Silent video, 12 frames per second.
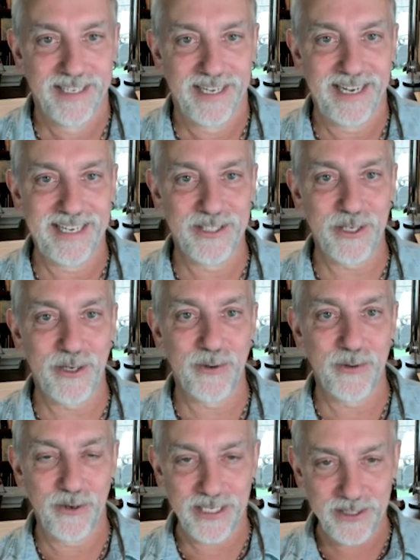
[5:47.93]
And so
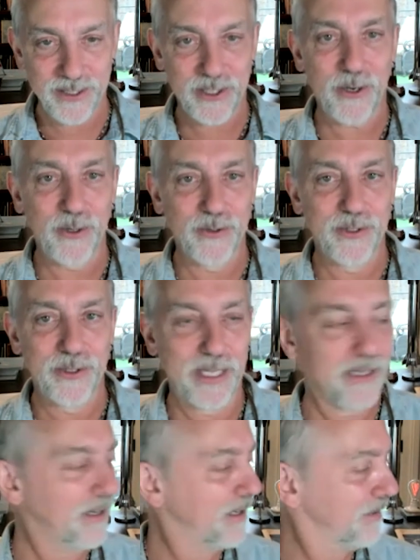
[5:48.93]
you get to this hold and you're like,
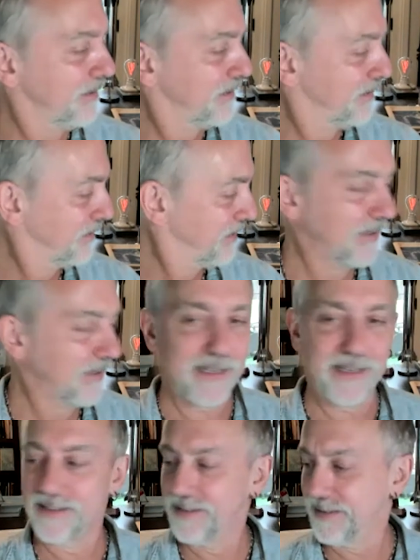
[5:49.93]
oh, oh yeah,
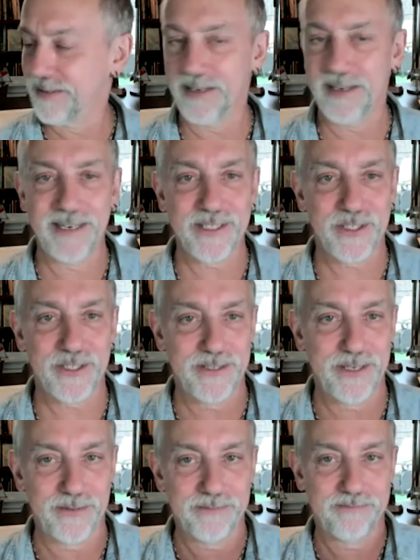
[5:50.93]
I, I guess, you
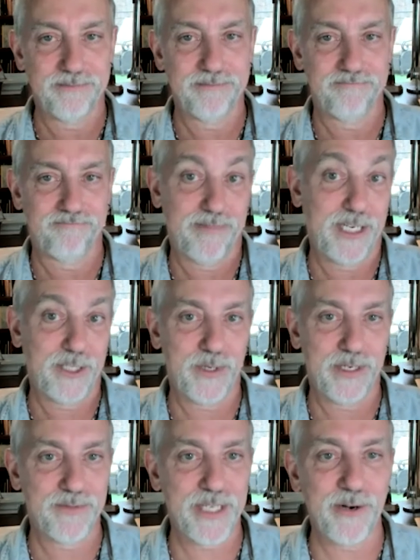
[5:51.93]
know, I guess we're going
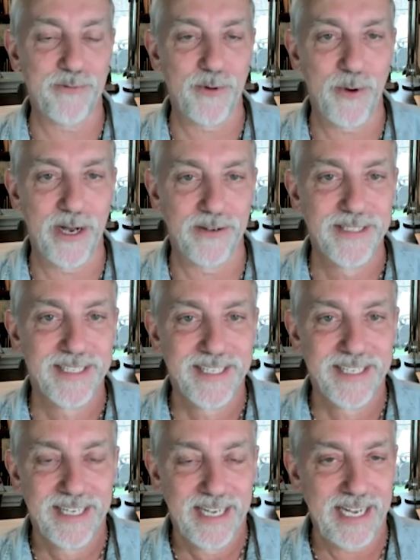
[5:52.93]
to sit here for a while.
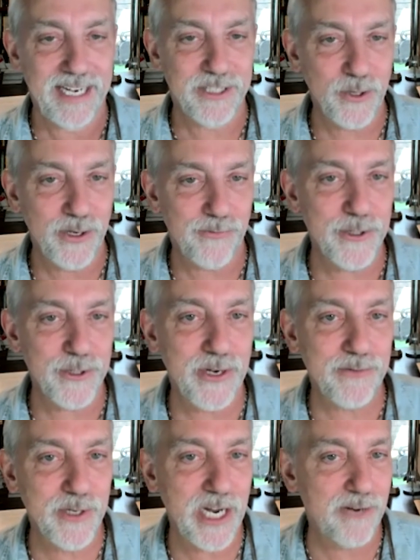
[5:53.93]
And so at first you have
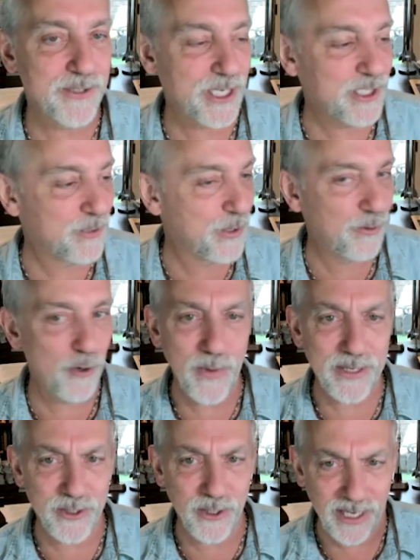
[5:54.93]
some conversation with your
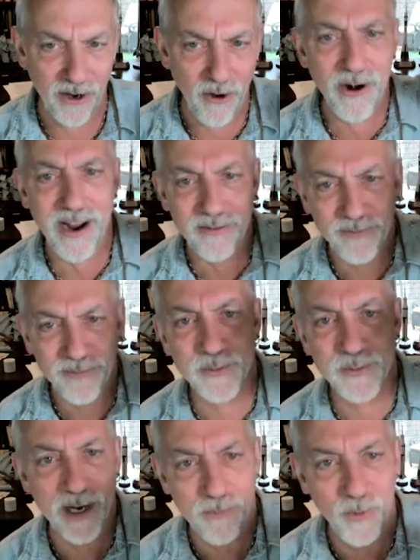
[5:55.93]
crewmates. You go like, all right, fist
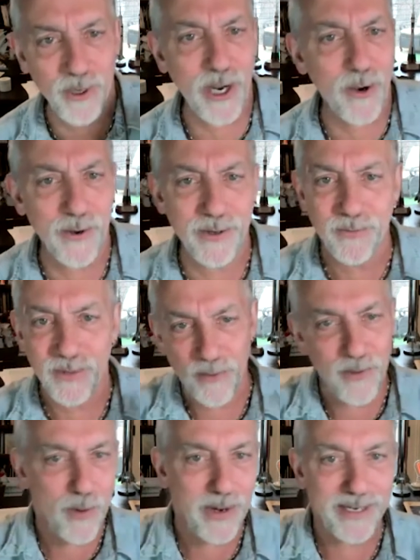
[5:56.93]
bump, we're going. We know
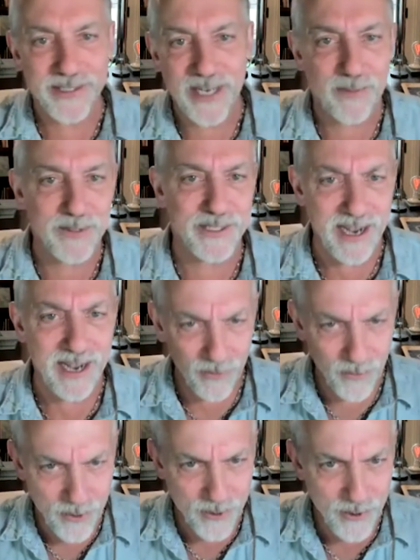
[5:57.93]
nobody can stop us now.
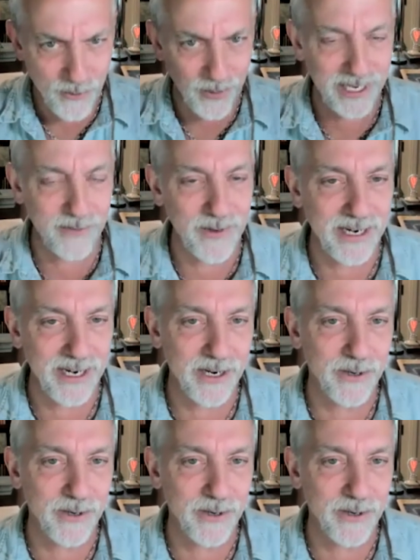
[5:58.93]
Woo, we're getting ready to go.